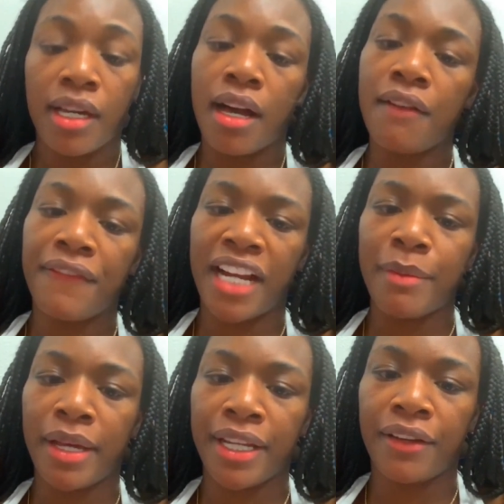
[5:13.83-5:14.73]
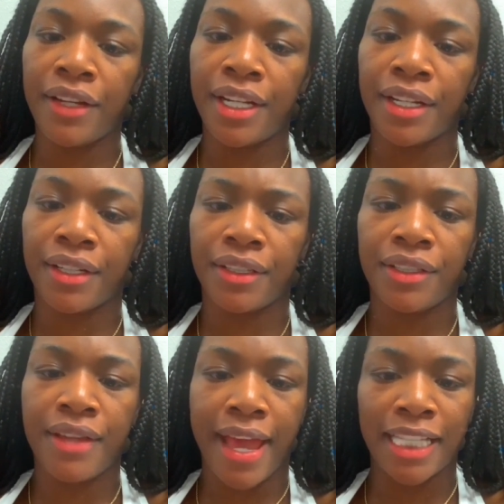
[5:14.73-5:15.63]
For everybody on here,
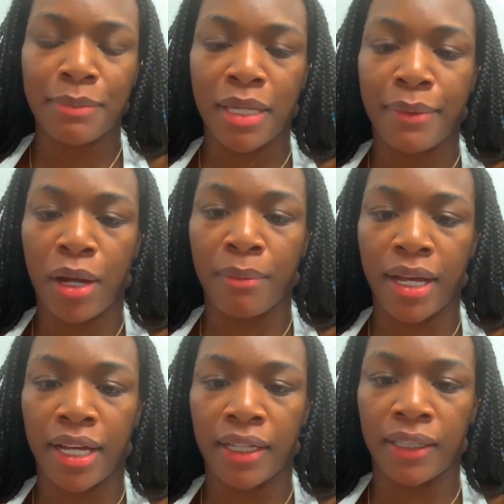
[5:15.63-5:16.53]
you asked me about my